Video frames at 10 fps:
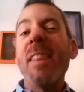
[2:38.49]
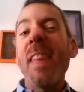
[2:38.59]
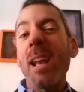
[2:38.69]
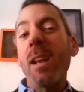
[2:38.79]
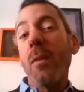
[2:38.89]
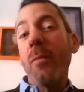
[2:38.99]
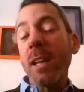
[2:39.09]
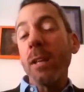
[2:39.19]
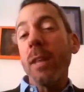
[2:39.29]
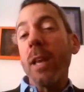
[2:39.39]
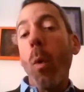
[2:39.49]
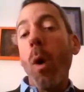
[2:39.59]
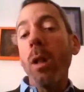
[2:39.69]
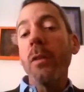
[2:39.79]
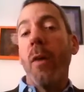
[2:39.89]
that effectively
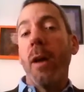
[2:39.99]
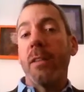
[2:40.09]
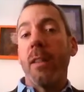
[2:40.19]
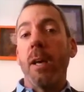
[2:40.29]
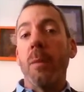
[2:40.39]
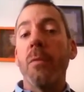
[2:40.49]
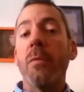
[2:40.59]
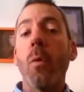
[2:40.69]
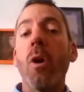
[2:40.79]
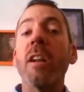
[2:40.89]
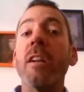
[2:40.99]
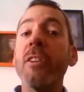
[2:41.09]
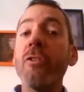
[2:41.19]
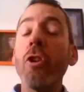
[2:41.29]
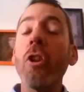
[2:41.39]
qualifies them for an
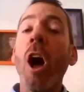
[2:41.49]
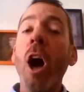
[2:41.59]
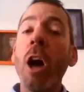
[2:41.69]
additional